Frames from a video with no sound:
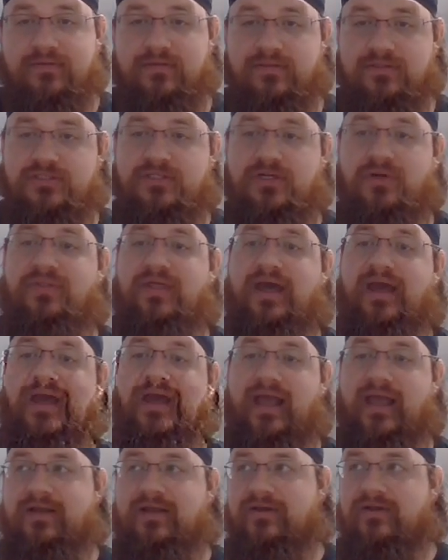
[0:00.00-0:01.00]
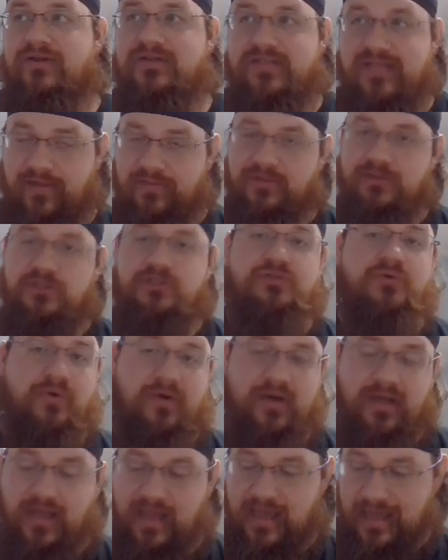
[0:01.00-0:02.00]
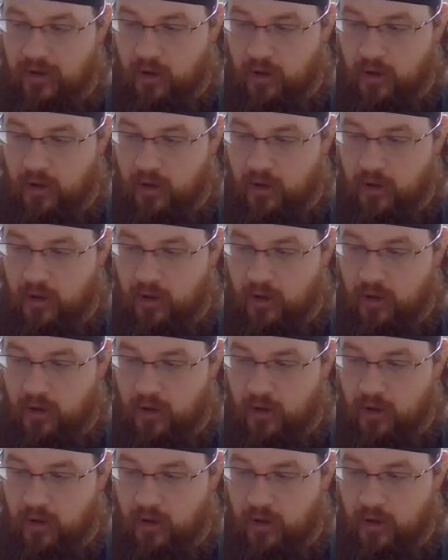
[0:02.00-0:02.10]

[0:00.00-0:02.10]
so that I could tell the story and